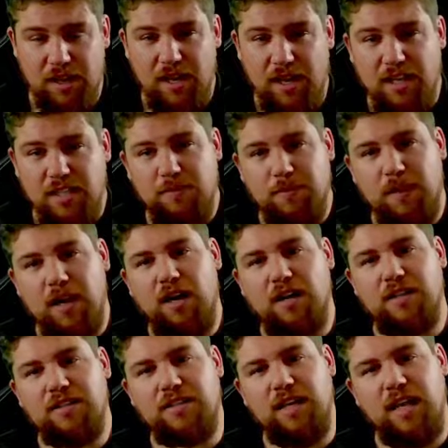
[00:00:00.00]
is
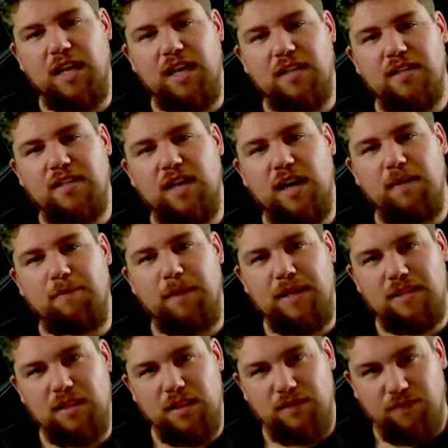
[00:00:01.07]
because it
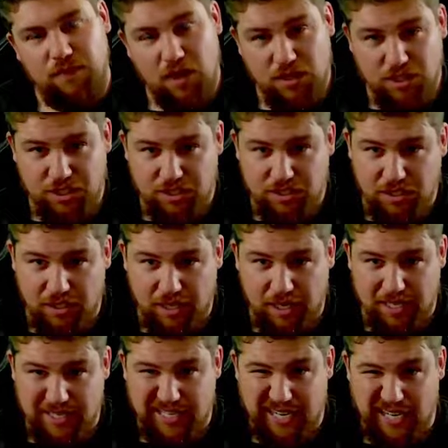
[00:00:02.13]
basically functions like a
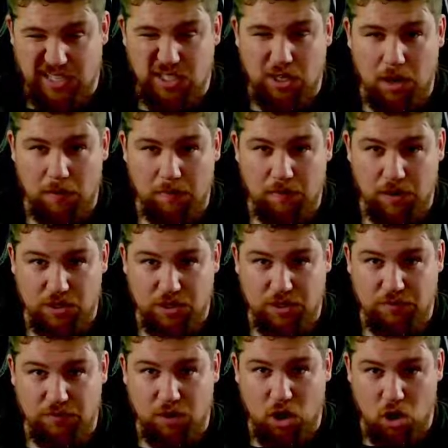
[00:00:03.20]
desktop version
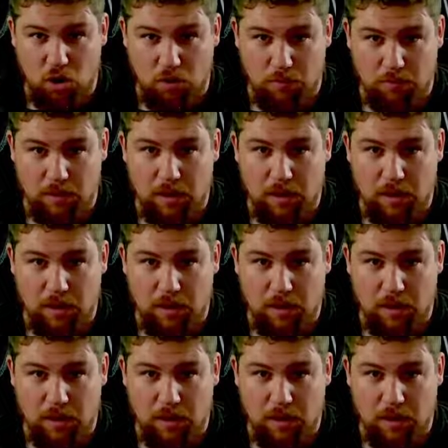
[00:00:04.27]
of Chrome,